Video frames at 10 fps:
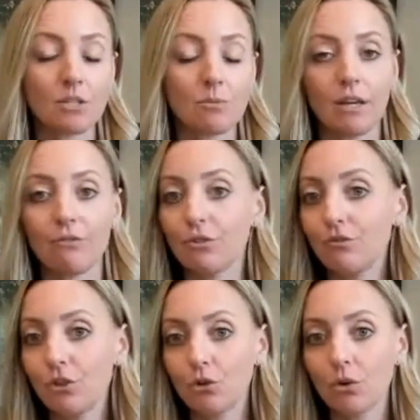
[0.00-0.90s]
to pay for the
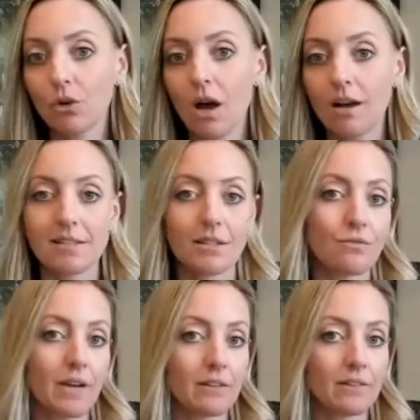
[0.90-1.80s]
funeral costs and the
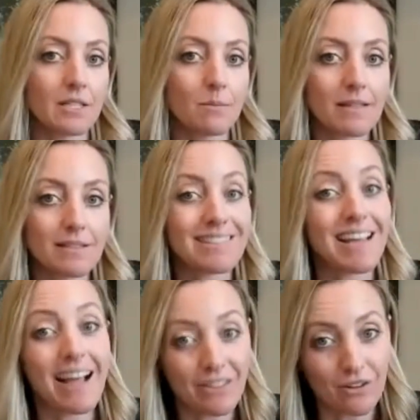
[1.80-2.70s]
final expenses
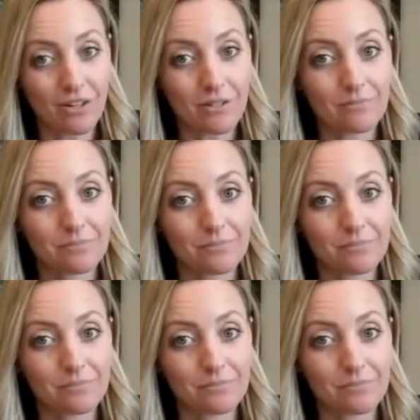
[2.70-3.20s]
either.